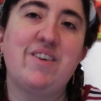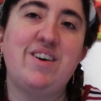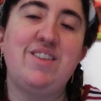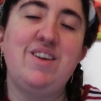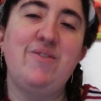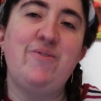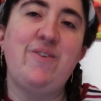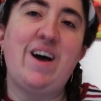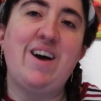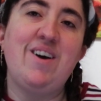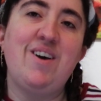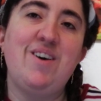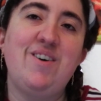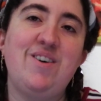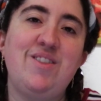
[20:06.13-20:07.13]
Because they
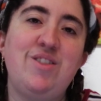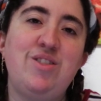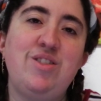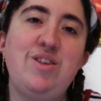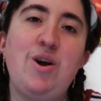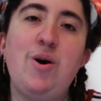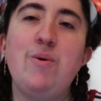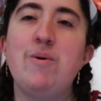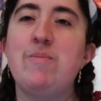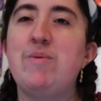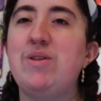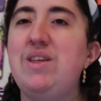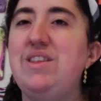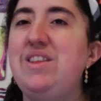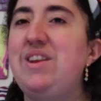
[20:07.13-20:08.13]
found silver,
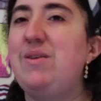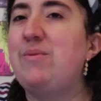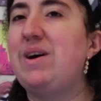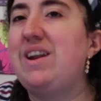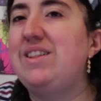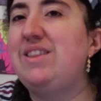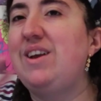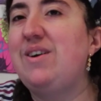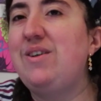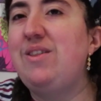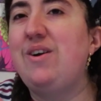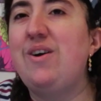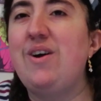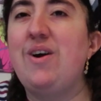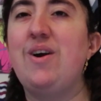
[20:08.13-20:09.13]
but they didn't want to tell
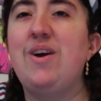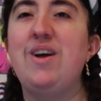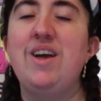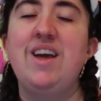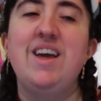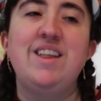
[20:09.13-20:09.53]
their